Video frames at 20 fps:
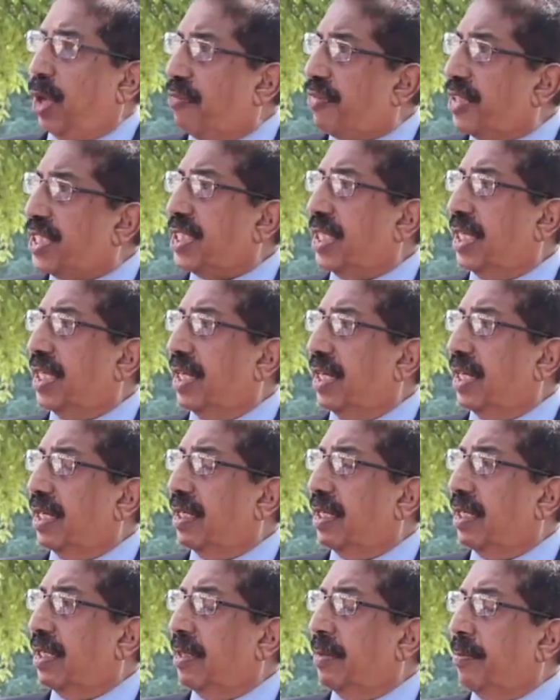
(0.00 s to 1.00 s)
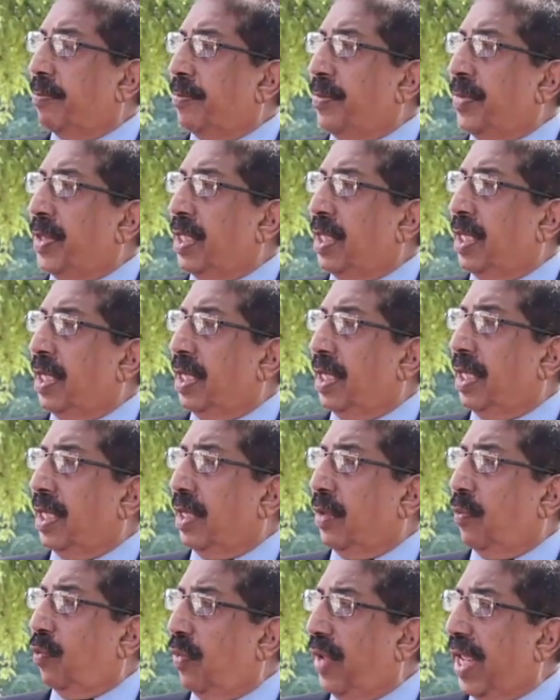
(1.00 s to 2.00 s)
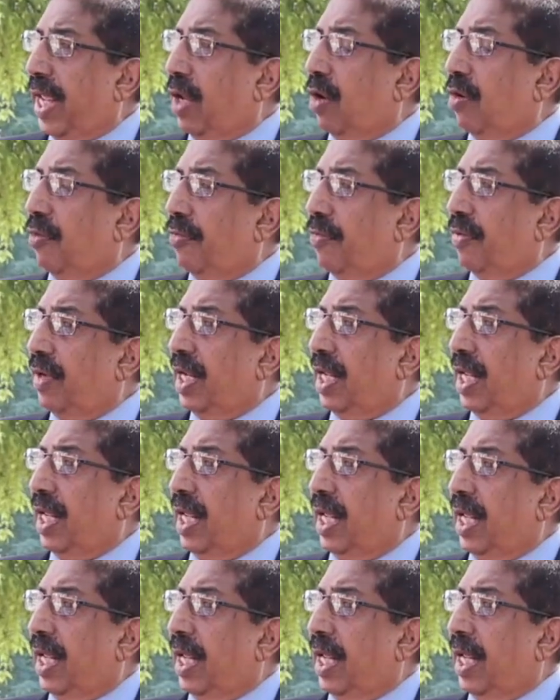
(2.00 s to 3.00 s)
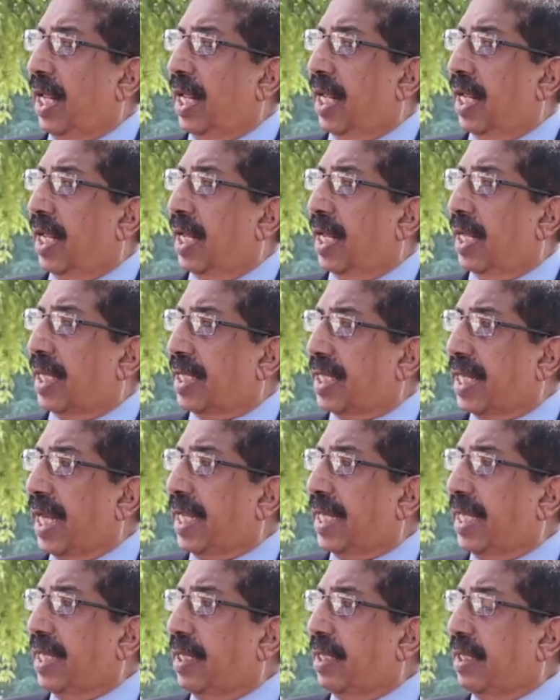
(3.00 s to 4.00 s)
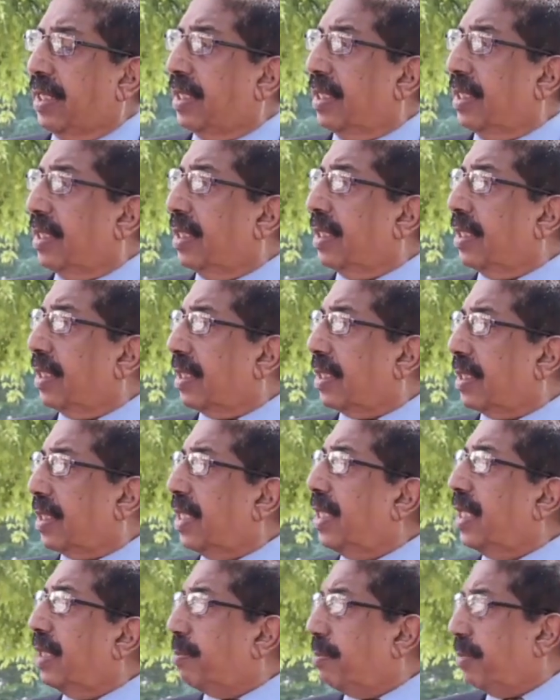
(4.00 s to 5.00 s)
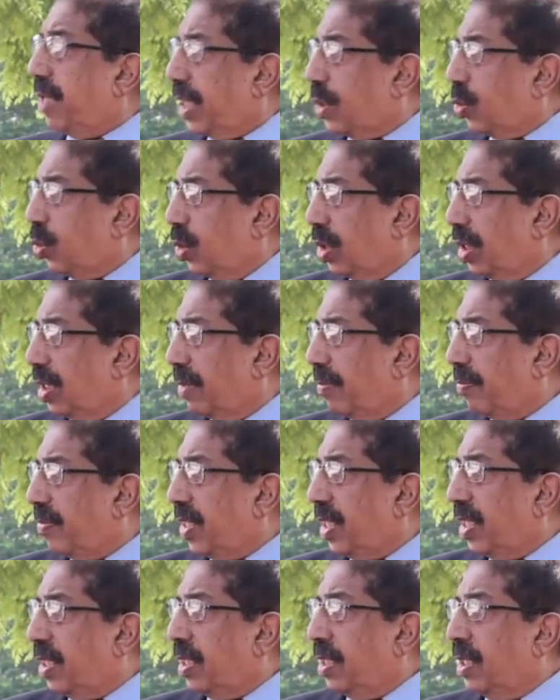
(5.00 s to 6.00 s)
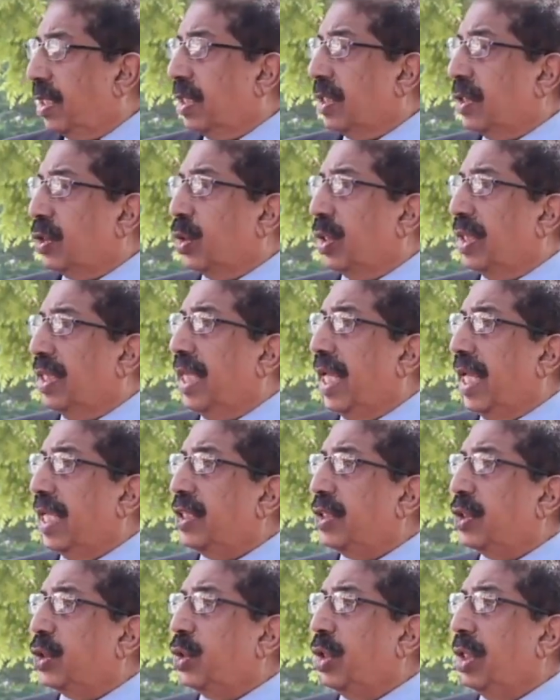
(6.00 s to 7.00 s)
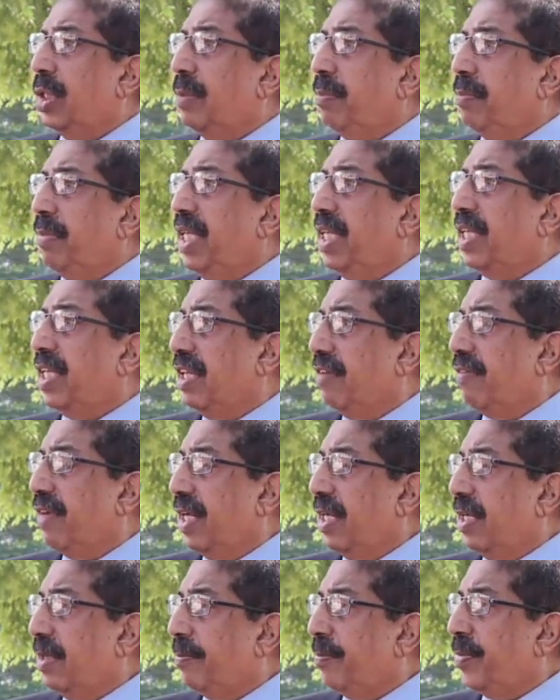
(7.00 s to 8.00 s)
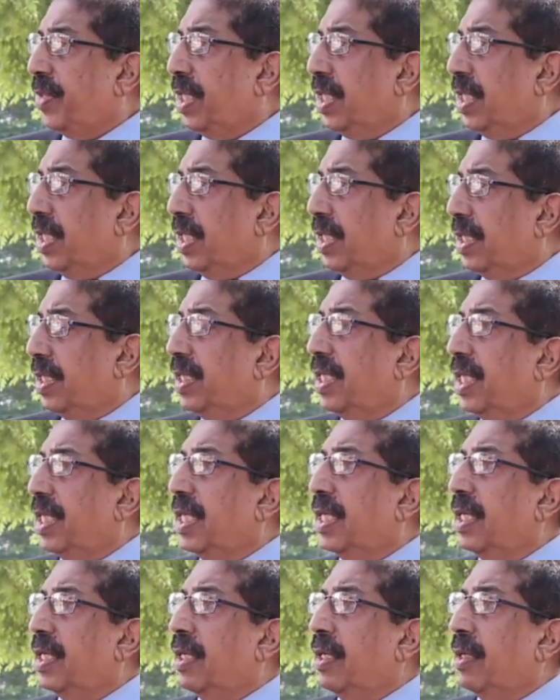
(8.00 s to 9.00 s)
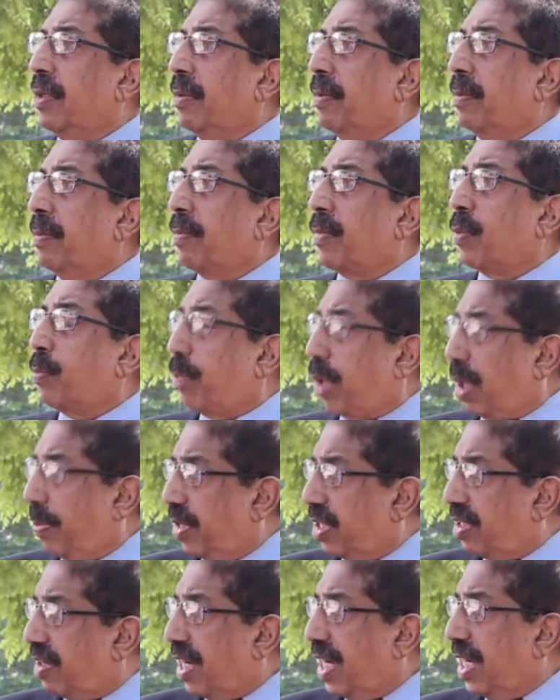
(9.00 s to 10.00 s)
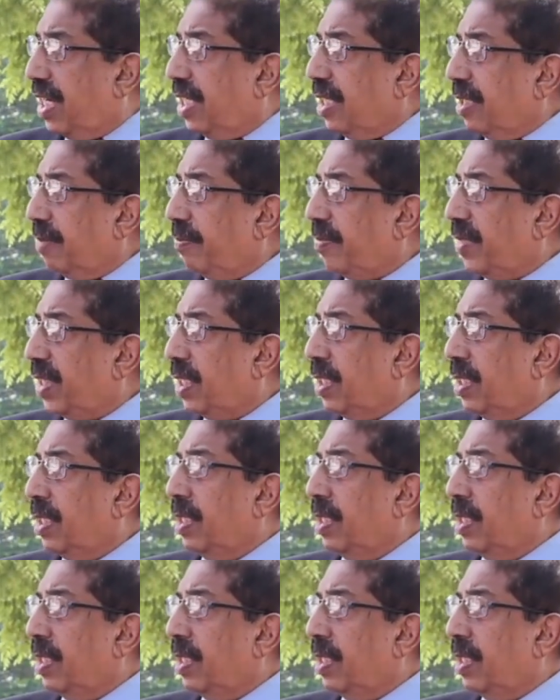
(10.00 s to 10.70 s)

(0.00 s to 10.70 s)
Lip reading: professional way of getting connected to. So they should be given the proper training,